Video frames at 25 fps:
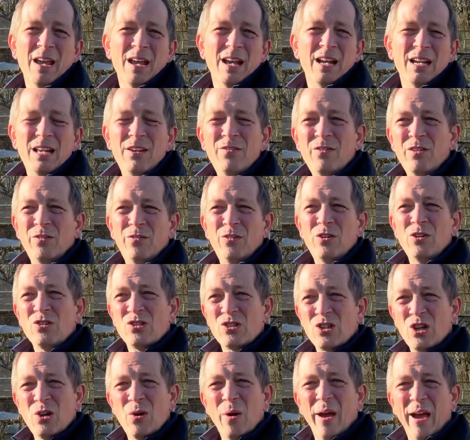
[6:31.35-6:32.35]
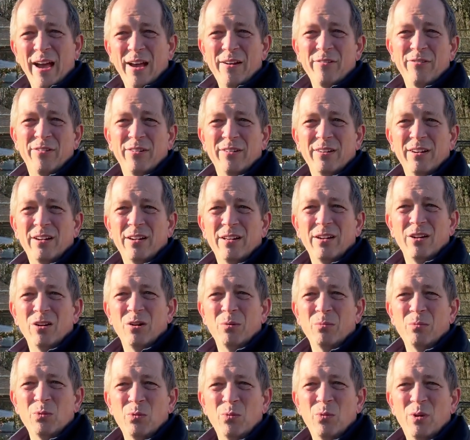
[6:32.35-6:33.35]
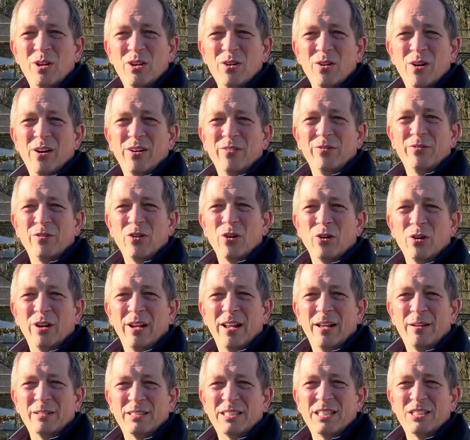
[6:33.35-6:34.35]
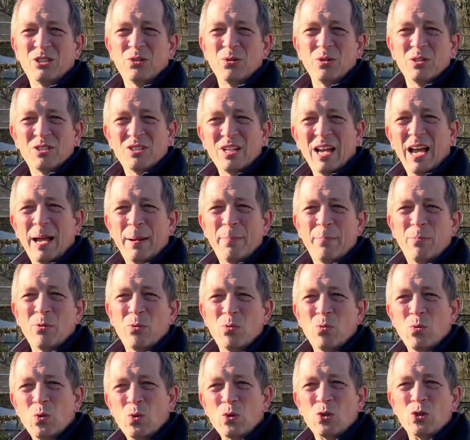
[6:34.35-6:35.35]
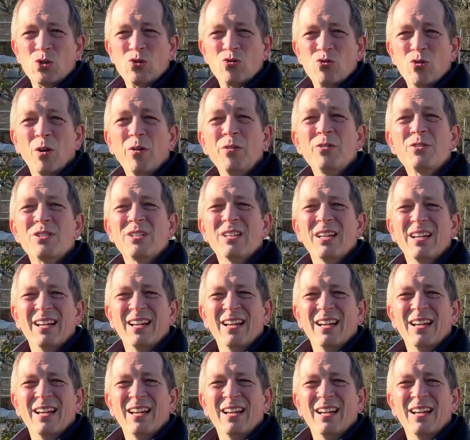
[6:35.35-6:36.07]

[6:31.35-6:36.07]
And even if you do have an allotment where you have got access to a tap or water troughs,